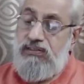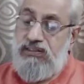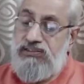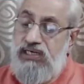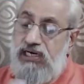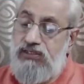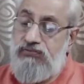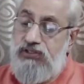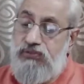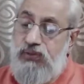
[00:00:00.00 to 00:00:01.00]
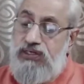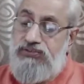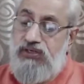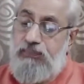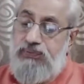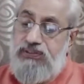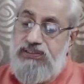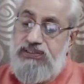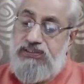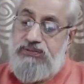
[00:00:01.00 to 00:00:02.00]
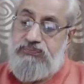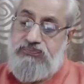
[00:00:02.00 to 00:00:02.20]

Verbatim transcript: the start of the 12th chapter